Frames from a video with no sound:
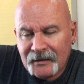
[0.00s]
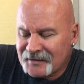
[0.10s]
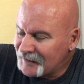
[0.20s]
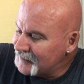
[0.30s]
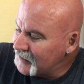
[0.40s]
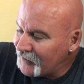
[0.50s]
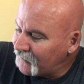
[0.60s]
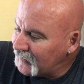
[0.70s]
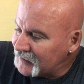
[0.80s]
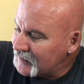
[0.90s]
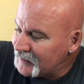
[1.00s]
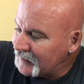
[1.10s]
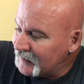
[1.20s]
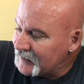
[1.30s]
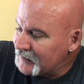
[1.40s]
I said, "Jeff,
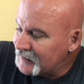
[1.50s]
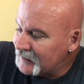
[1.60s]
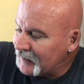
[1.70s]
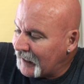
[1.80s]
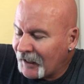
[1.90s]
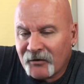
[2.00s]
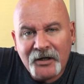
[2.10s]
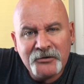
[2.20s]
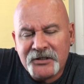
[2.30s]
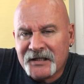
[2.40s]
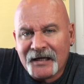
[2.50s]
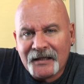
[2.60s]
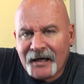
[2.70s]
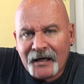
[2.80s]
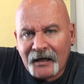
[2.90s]
I don't
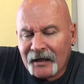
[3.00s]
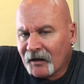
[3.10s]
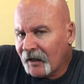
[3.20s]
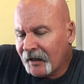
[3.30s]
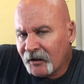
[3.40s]
understand that.